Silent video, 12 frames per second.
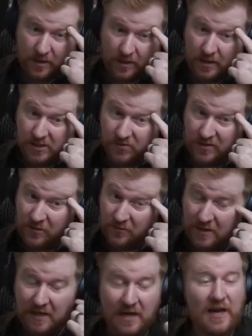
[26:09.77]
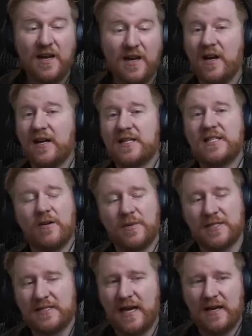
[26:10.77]
3/3. Not a terrible
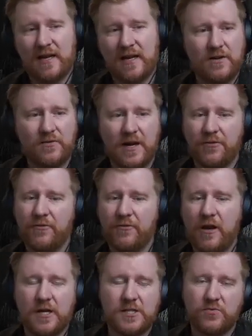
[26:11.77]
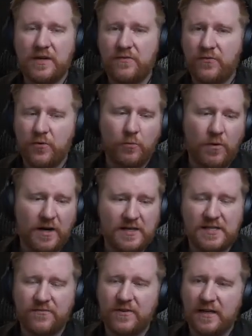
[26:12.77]
stat line, right? 3-cost 3/4/1 is the
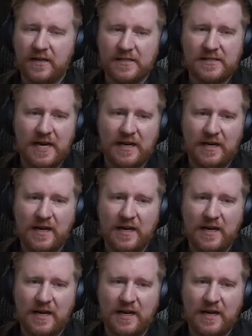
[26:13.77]
vanilla stat line.